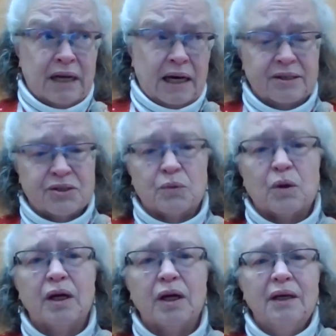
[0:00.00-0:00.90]

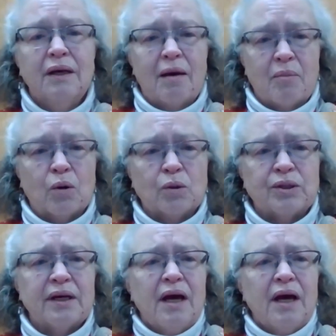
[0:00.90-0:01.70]
dinosaur. I'm old.